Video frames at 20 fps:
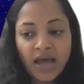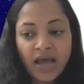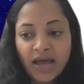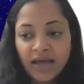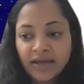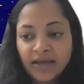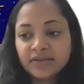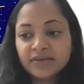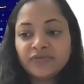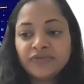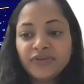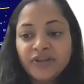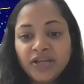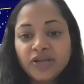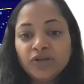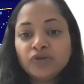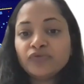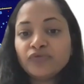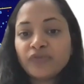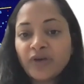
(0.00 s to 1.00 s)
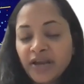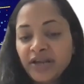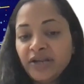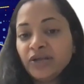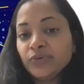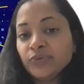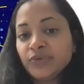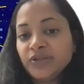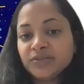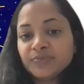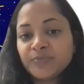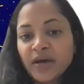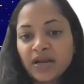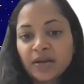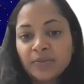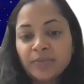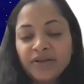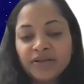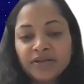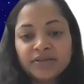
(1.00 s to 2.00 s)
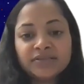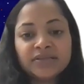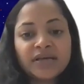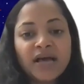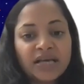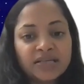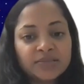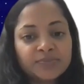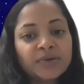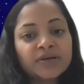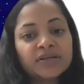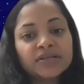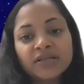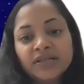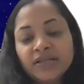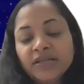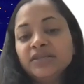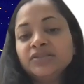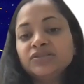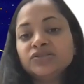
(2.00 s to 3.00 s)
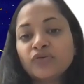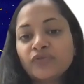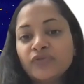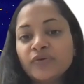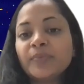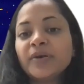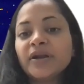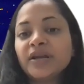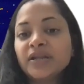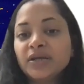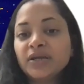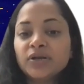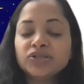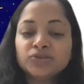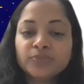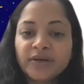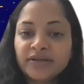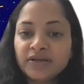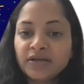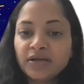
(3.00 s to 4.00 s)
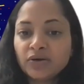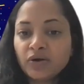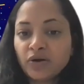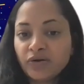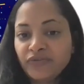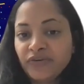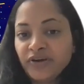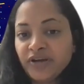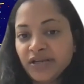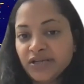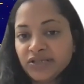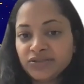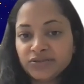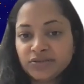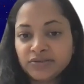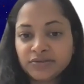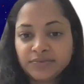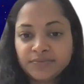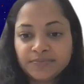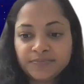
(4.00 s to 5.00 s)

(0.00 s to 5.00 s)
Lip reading: And we need to fine-tune these parameters as per the needs of a particular geometrical configuration.